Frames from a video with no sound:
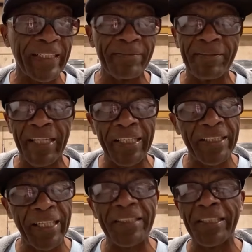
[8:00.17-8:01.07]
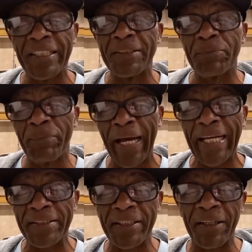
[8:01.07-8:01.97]
that dust is
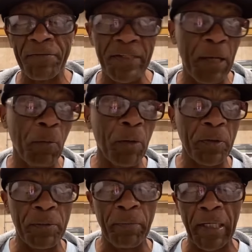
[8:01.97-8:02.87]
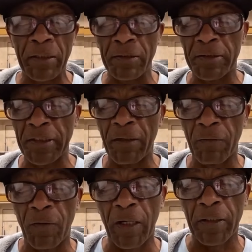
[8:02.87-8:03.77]
bad stuff. Same way with the metal and stuff
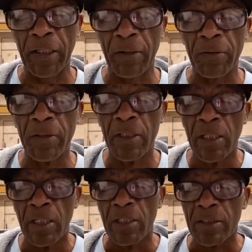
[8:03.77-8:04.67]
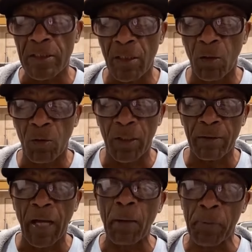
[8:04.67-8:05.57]
around here. So
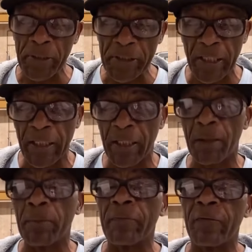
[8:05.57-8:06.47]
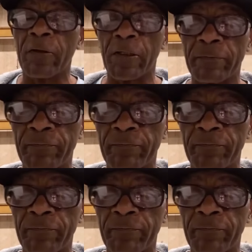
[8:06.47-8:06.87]
I appreciate him for